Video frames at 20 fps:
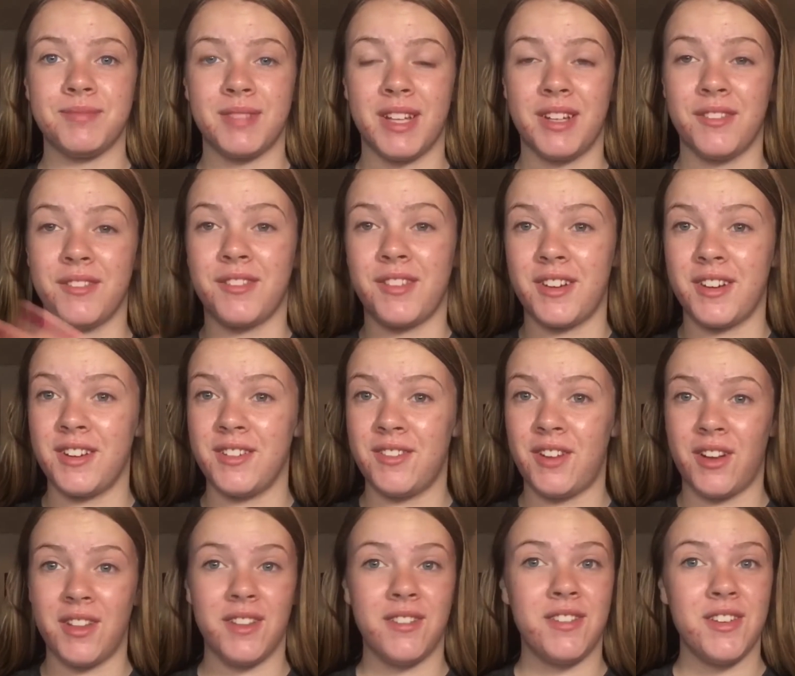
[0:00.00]
in front of
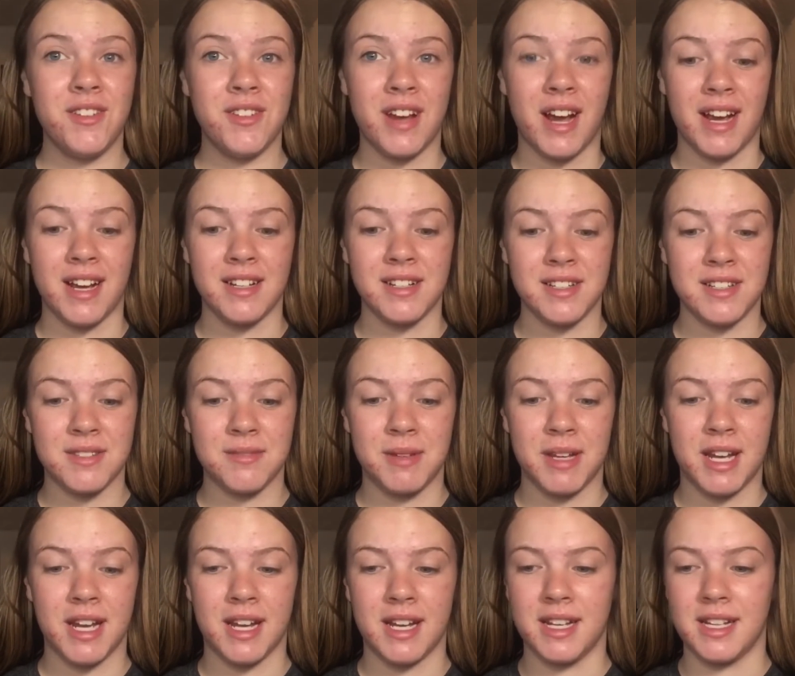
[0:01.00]
all of you guys
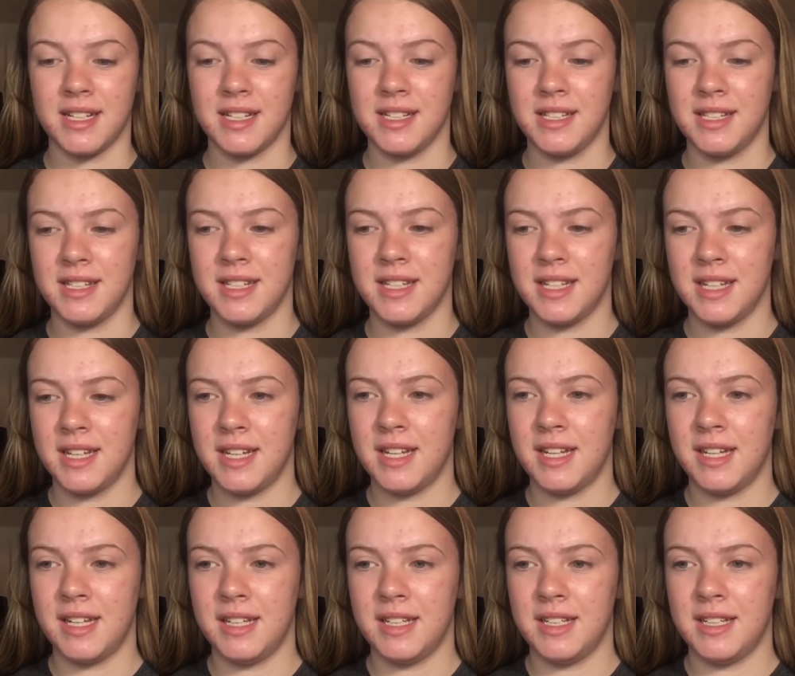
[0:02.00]
because
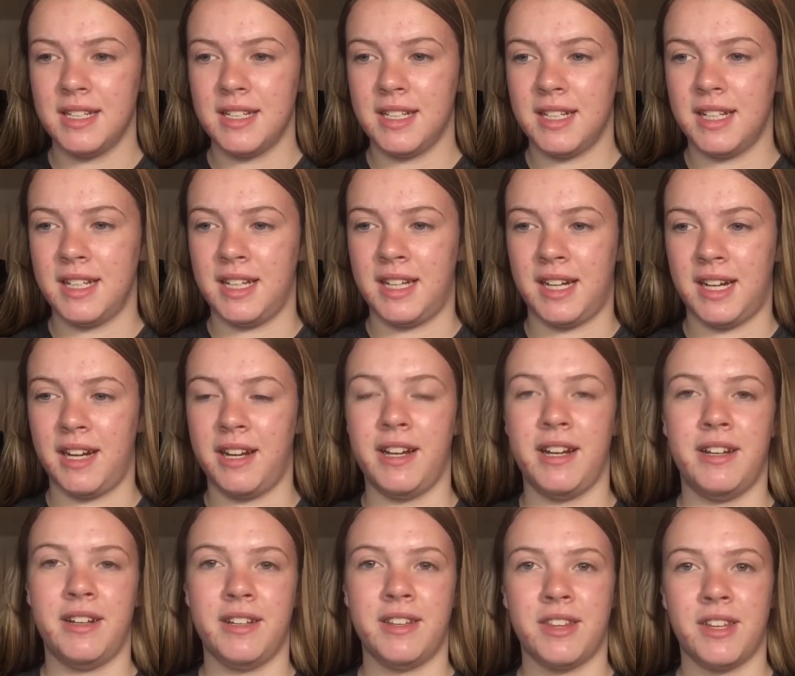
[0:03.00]

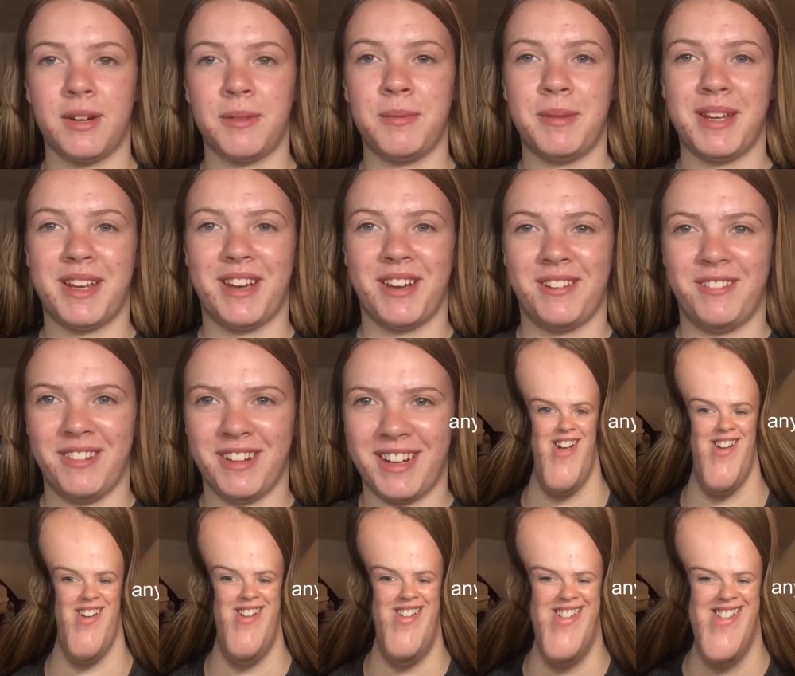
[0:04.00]
I thought it'd be a good video.